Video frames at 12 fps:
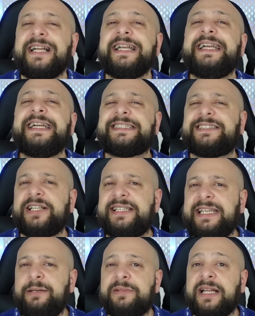is the
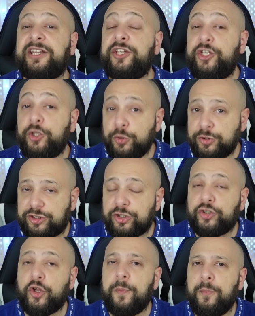team that used
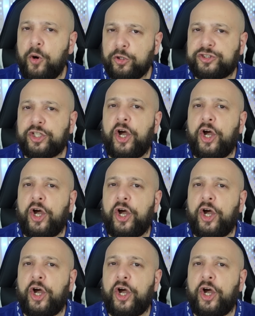the most